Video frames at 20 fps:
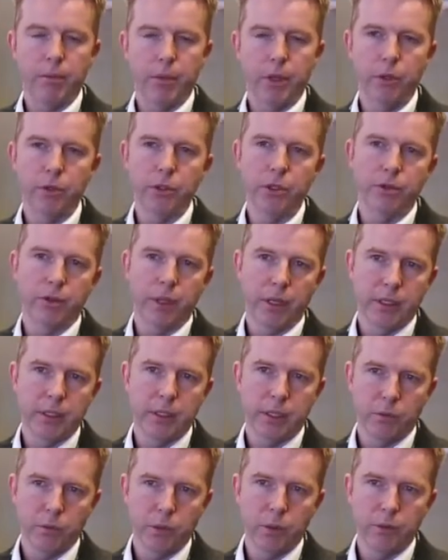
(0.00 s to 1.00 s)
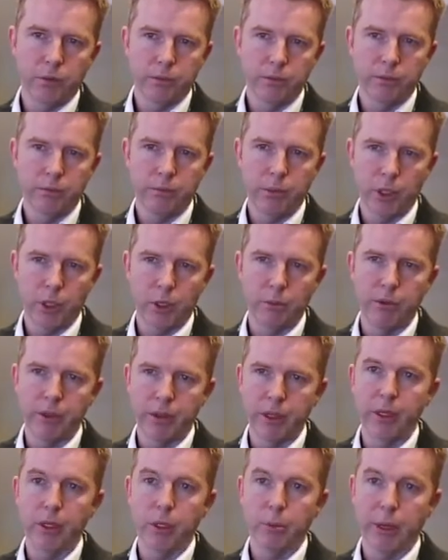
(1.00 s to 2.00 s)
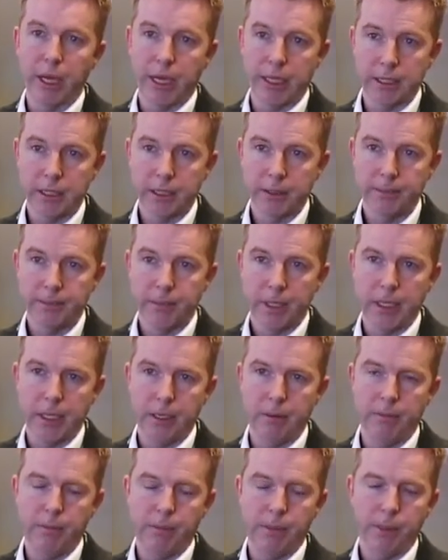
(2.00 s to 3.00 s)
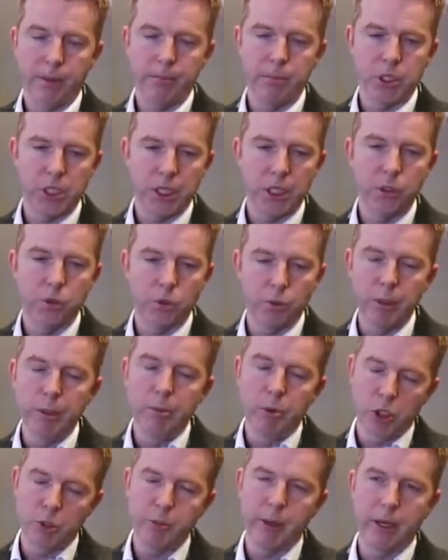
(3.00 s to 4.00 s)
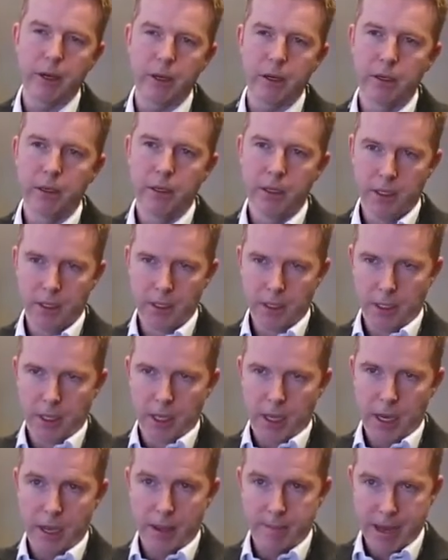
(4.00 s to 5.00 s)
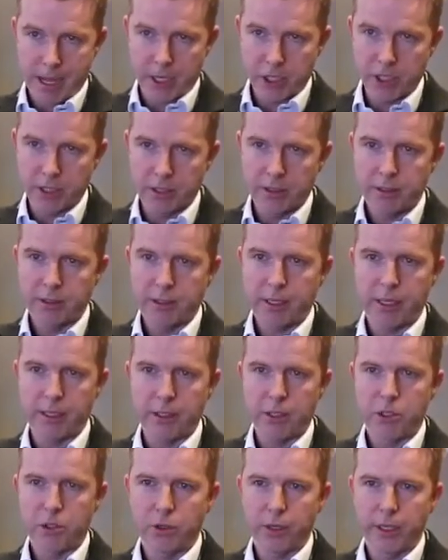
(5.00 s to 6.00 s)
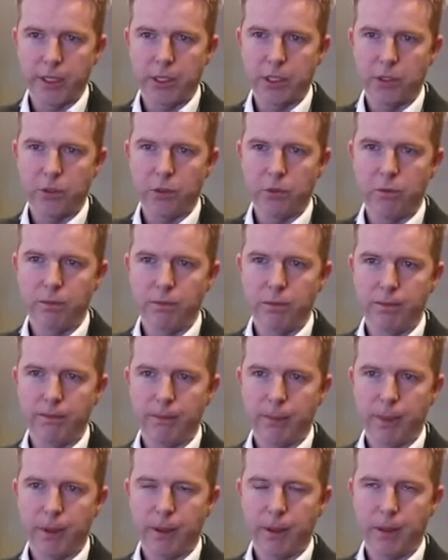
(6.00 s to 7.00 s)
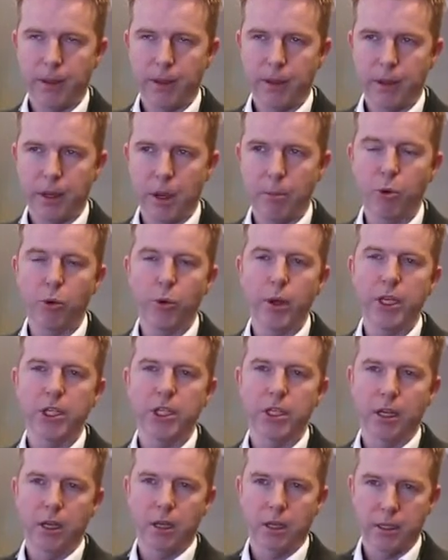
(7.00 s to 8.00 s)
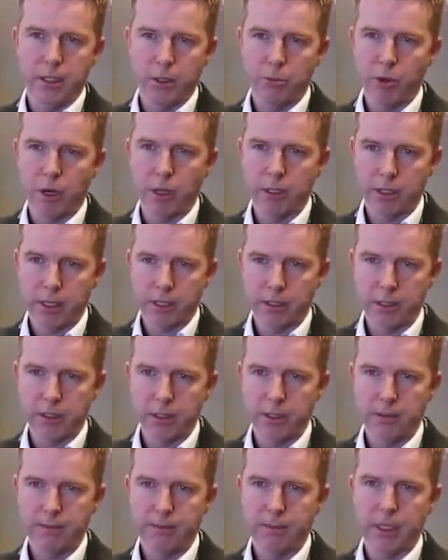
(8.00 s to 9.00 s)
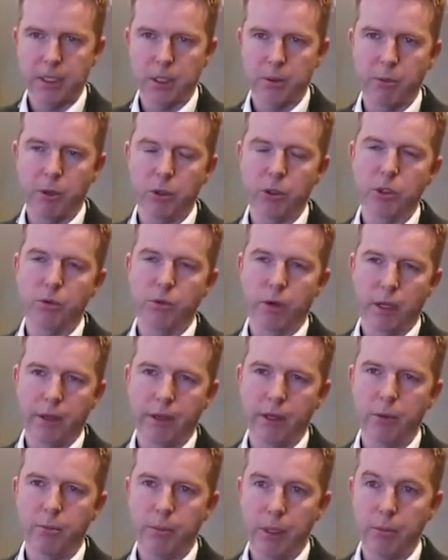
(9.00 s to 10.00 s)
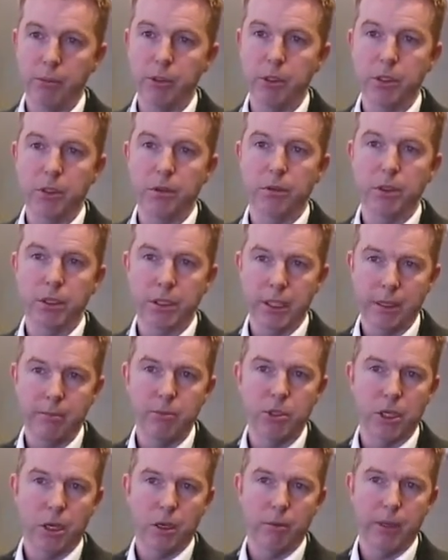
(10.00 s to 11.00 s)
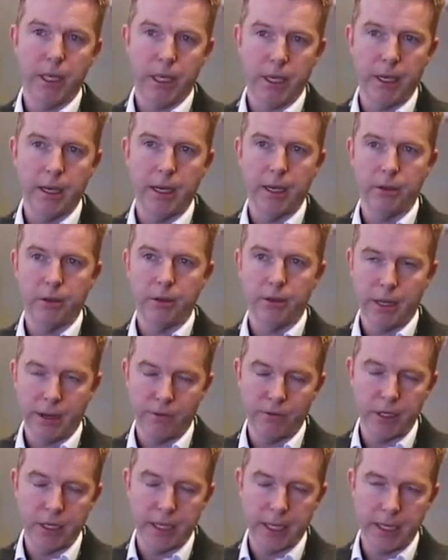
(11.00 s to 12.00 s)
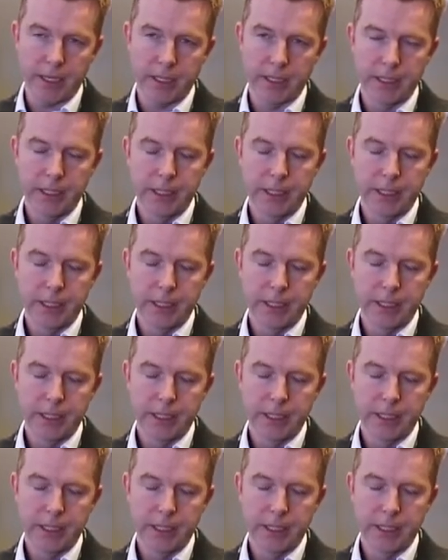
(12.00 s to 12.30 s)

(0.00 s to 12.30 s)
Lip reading: those are things that will become a thing of the past. Machines will be much better, I imagine, at trying to operationalize processes as opposed to relying on people to do the same job in and out every day.